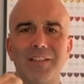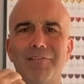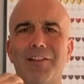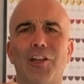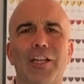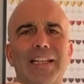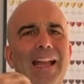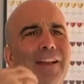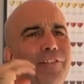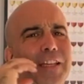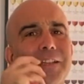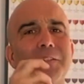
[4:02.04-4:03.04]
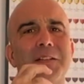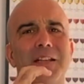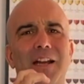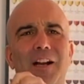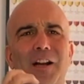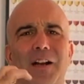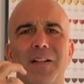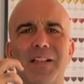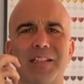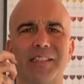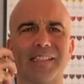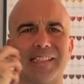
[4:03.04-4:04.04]
like having
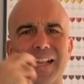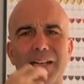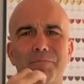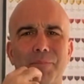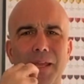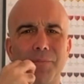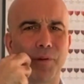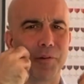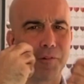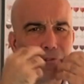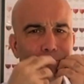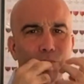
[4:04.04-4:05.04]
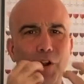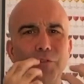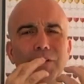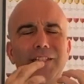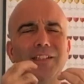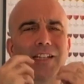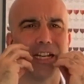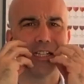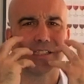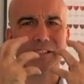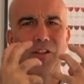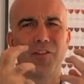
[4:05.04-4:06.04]
sandpaper or broken
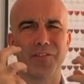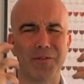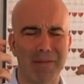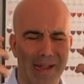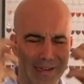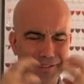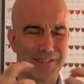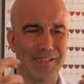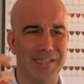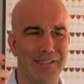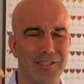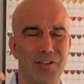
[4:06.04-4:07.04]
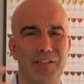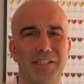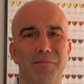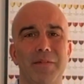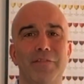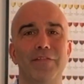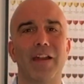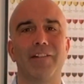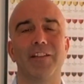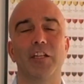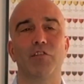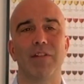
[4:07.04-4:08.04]
glass on the palate. It's going to be
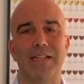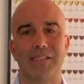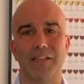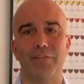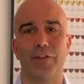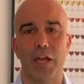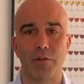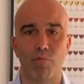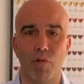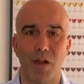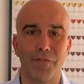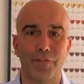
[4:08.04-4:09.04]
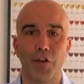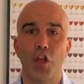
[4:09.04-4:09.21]
very aggressive and rough.